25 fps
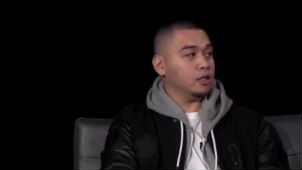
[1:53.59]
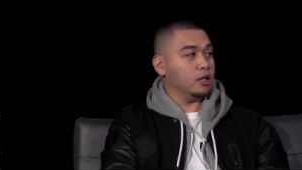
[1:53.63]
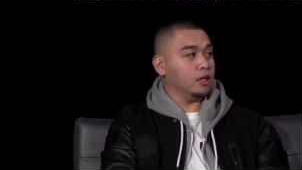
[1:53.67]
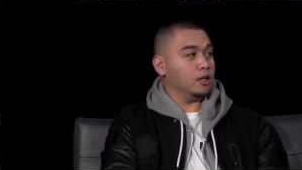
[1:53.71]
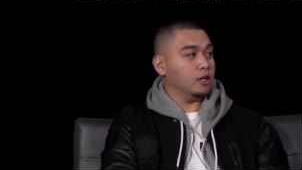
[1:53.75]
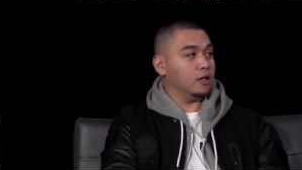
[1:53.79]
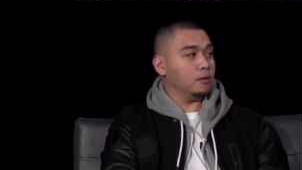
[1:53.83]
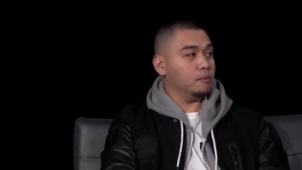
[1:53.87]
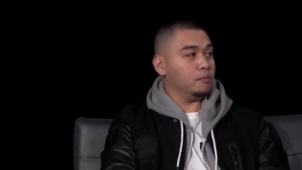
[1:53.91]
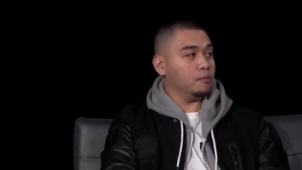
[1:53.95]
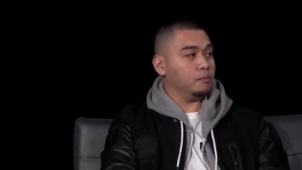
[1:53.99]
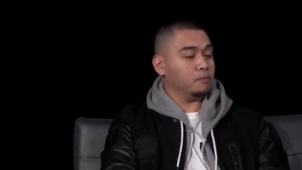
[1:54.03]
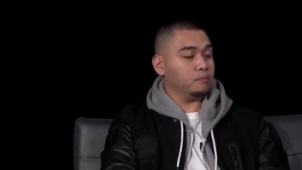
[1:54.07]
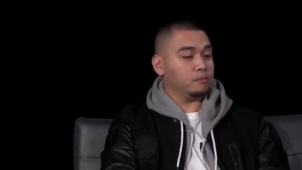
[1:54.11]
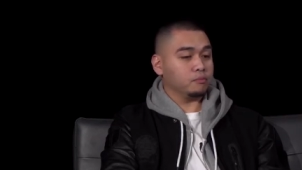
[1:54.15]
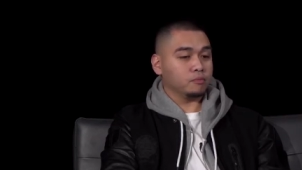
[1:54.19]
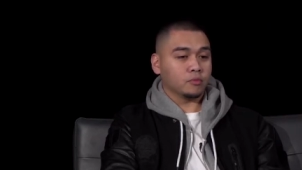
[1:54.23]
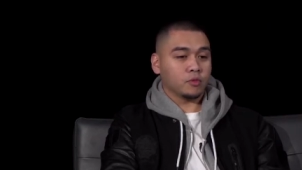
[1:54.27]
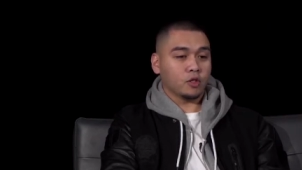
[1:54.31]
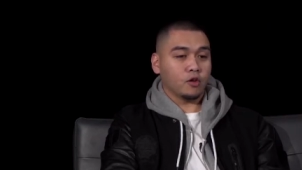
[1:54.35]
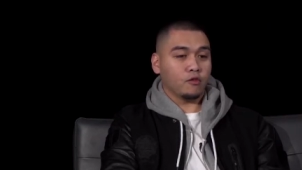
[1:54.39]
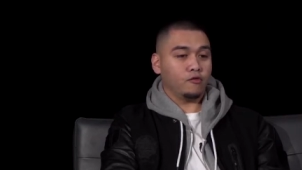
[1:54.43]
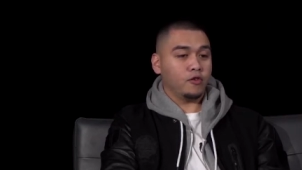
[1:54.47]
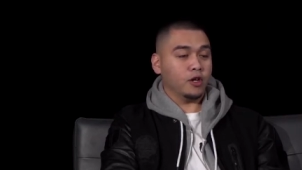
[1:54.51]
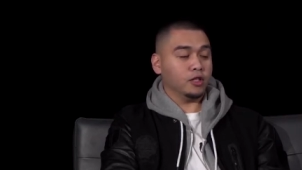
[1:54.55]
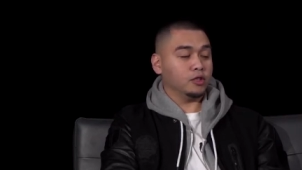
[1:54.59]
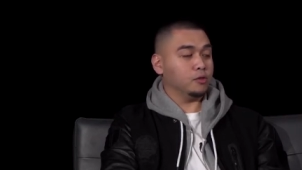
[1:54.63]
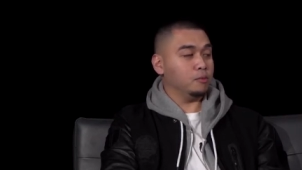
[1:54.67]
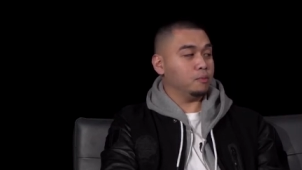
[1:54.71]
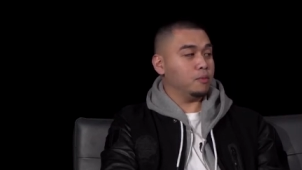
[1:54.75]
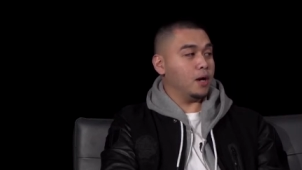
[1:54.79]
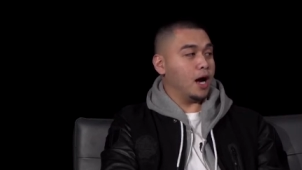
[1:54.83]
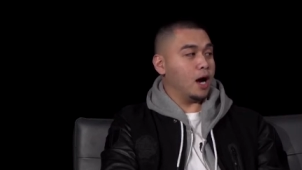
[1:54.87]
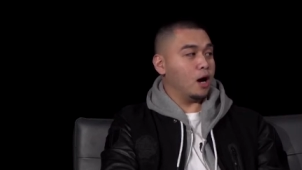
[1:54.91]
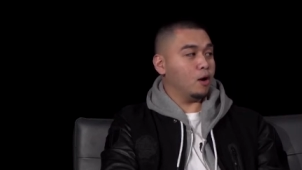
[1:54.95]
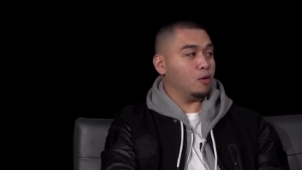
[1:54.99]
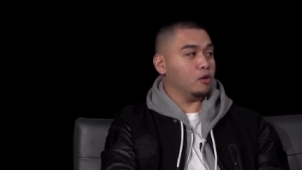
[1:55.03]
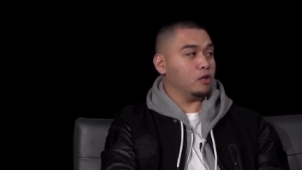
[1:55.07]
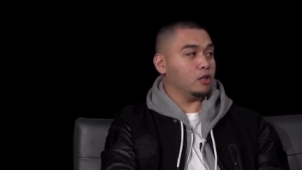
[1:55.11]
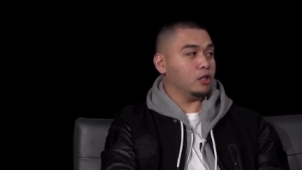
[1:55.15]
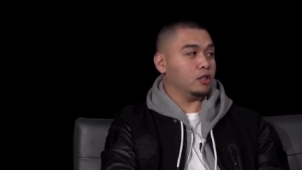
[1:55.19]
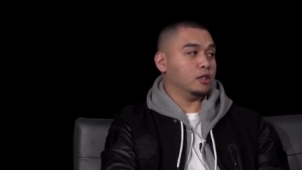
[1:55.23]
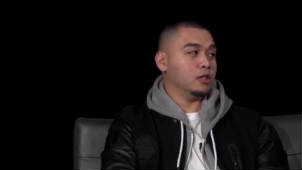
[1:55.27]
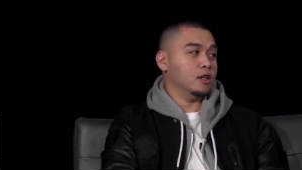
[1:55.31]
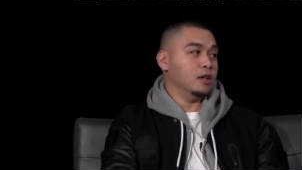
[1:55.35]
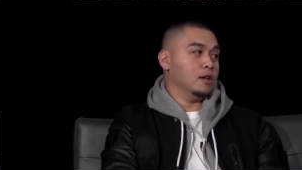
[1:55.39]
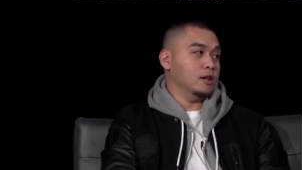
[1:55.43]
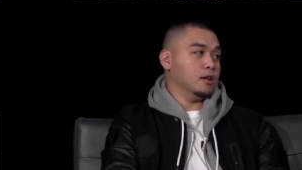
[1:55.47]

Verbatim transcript: Um, offensive power.